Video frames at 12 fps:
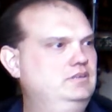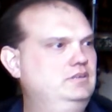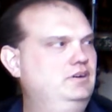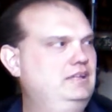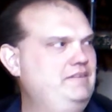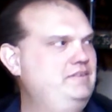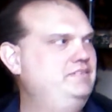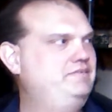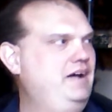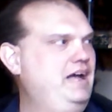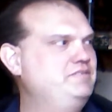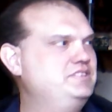You're
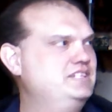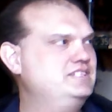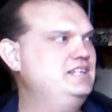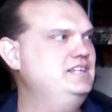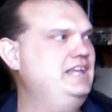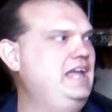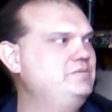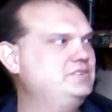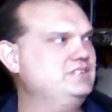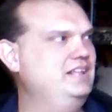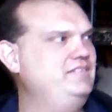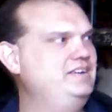11-5. 16 games
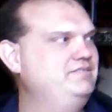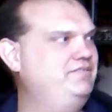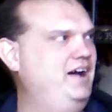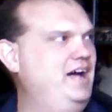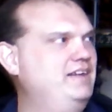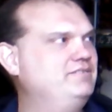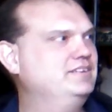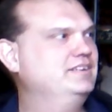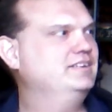is 11-5.